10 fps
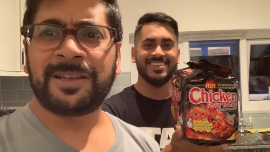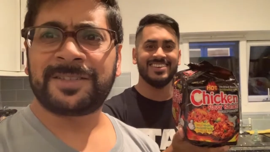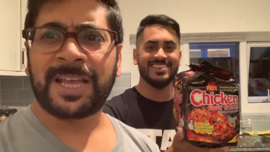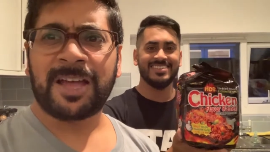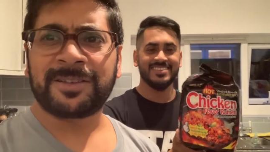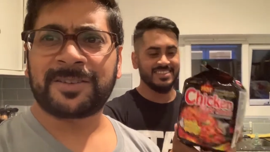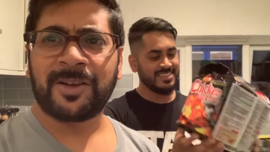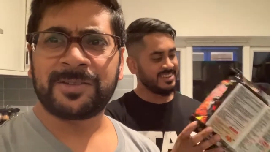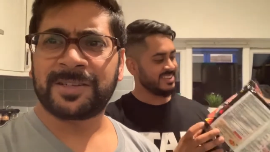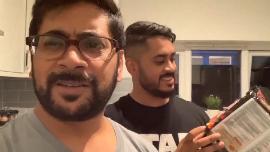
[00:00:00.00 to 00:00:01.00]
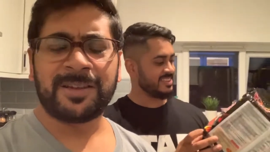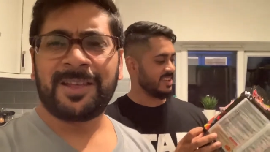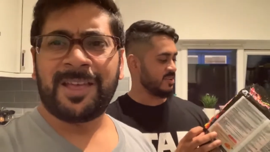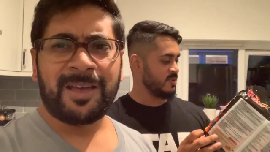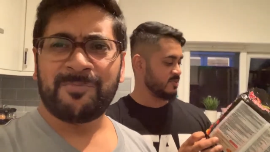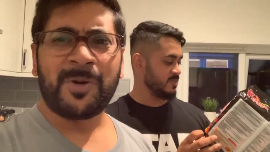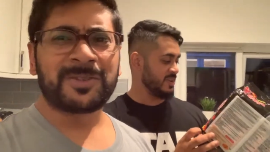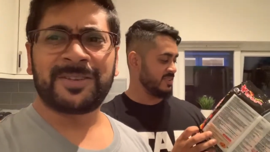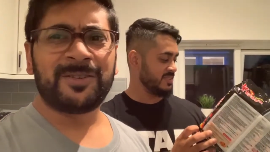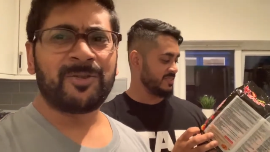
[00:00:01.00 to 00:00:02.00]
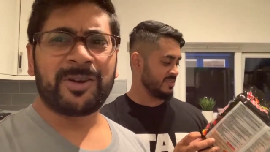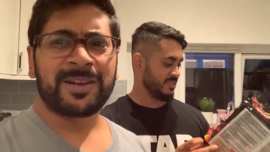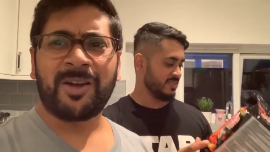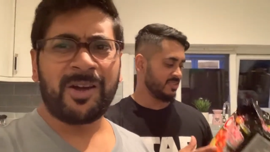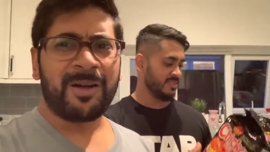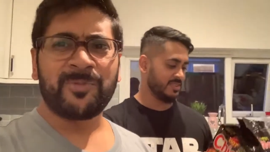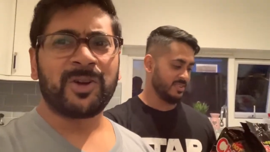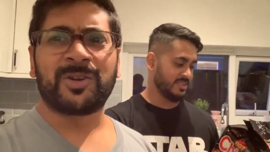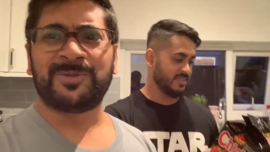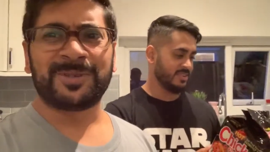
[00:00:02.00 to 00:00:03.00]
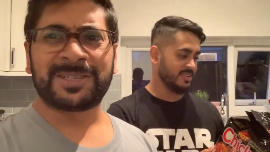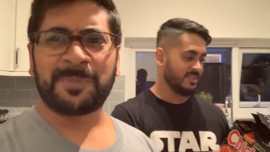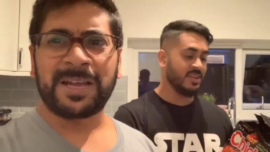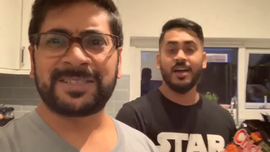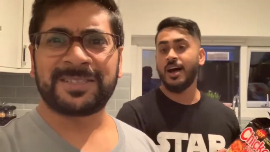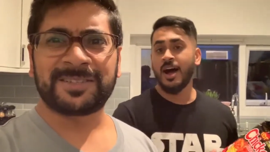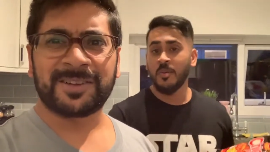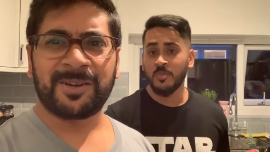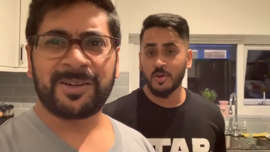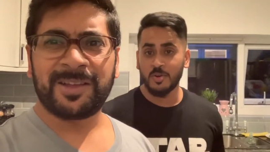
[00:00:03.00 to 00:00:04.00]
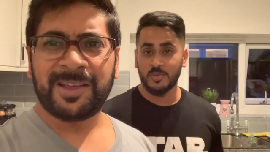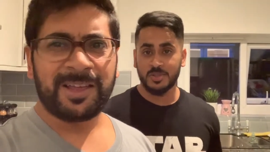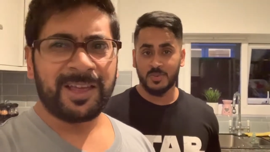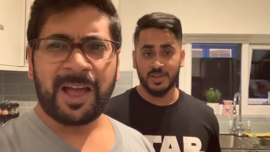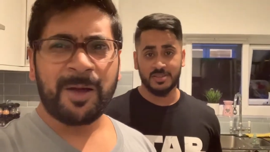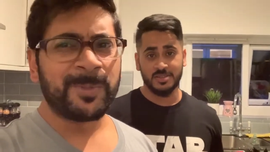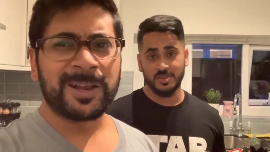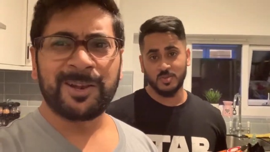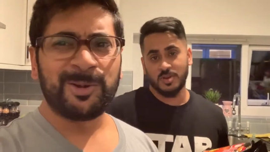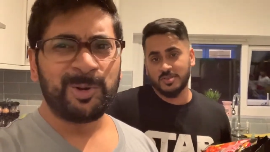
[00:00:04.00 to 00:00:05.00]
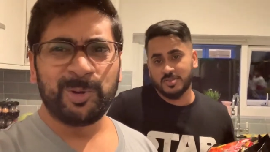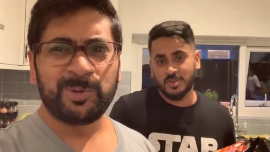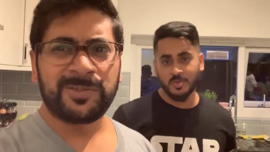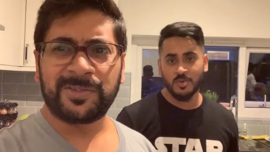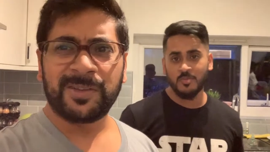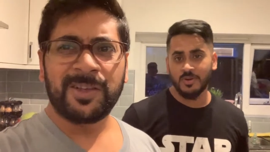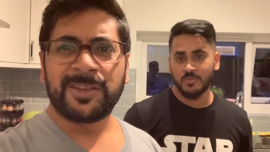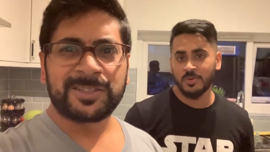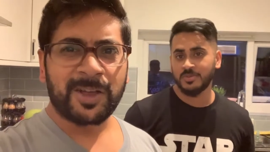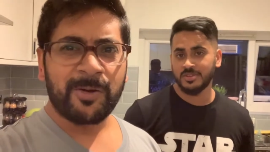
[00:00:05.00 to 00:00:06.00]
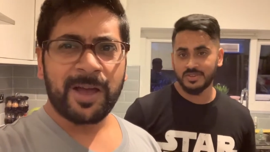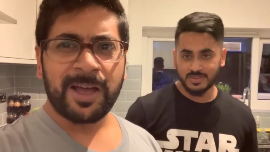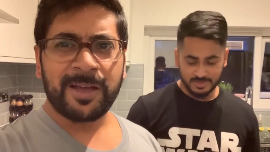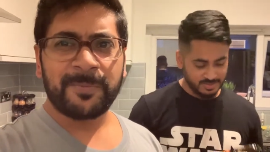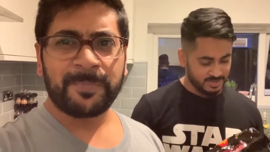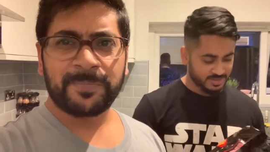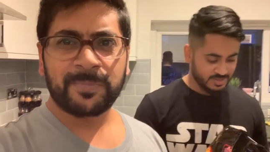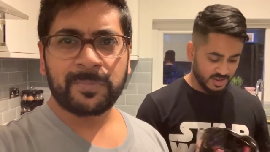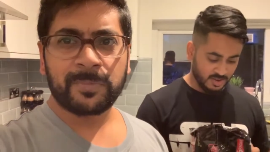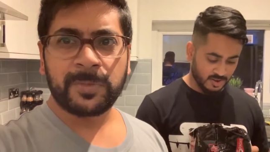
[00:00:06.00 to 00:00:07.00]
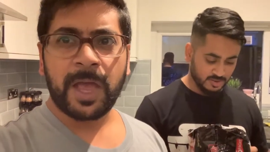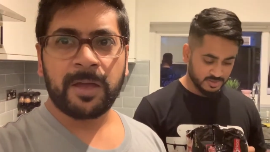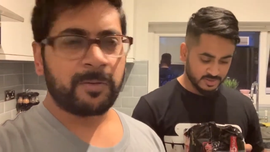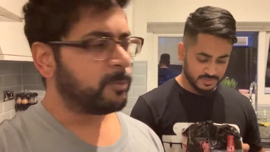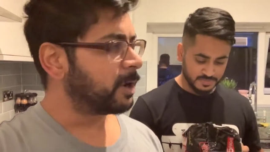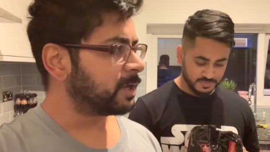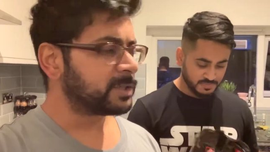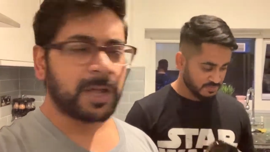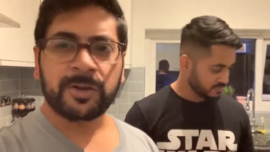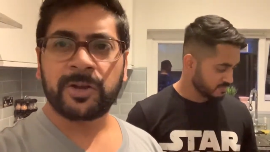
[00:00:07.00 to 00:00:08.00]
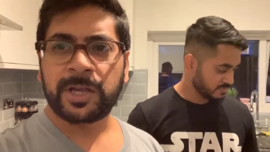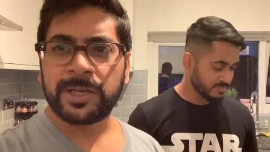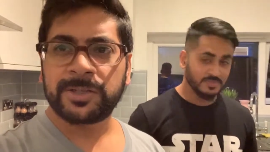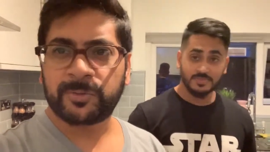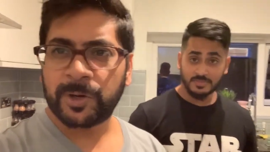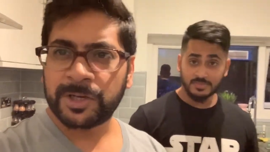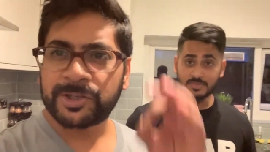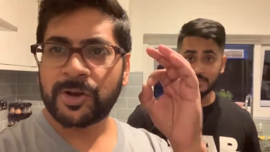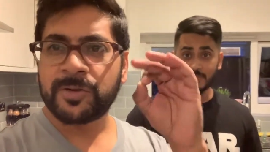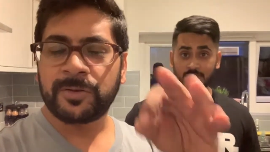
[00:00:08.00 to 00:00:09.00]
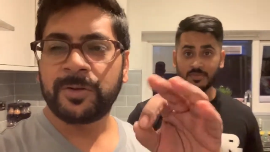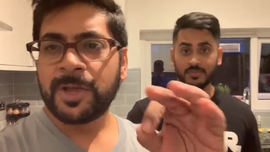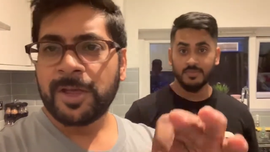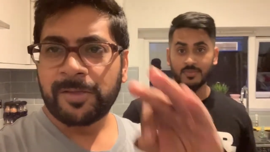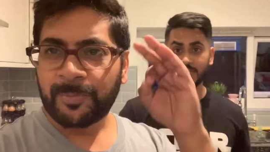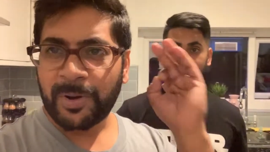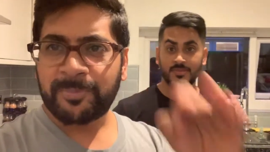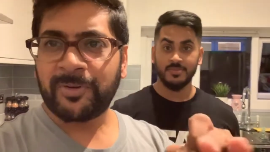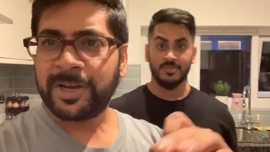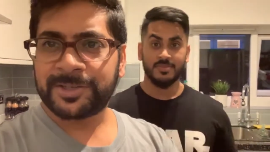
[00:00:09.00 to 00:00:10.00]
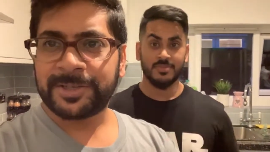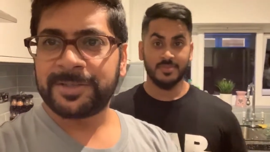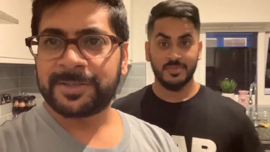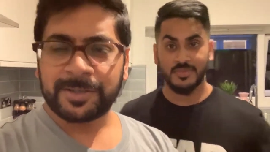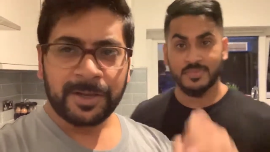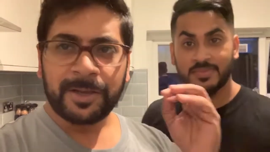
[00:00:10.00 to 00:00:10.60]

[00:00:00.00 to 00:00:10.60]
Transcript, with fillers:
Speaker 1: let's see how this goes. And most of you already know I'm not good with spices, so I'm gonna lose. So yeah, we're gonna start cooking this. We're gonna show you the preparations.